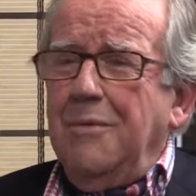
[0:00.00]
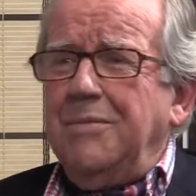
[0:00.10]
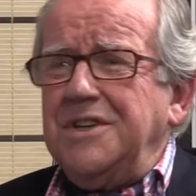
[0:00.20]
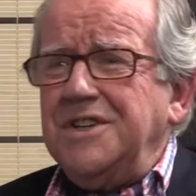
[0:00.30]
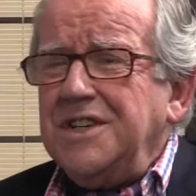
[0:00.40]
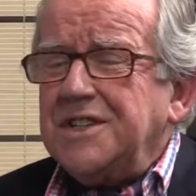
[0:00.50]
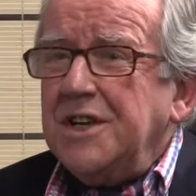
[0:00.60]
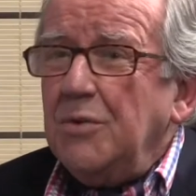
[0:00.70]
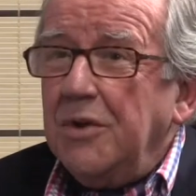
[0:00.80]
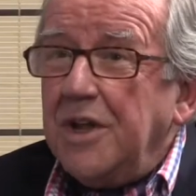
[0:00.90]
But just
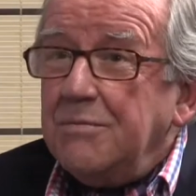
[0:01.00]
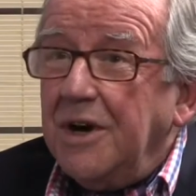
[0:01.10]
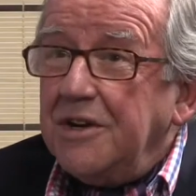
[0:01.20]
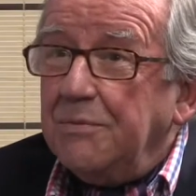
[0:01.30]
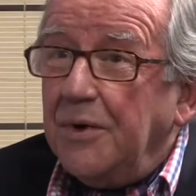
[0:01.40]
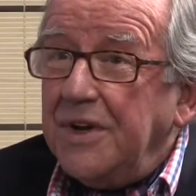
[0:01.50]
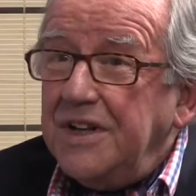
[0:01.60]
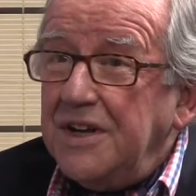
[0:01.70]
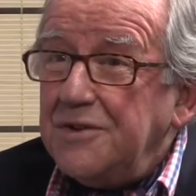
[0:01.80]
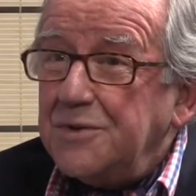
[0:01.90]
think what they might have put in
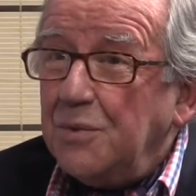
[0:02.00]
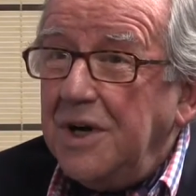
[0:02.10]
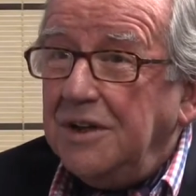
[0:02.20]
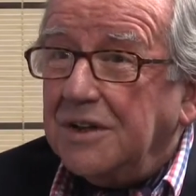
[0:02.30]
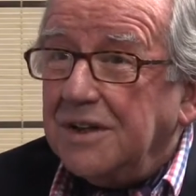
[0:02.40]
there as well.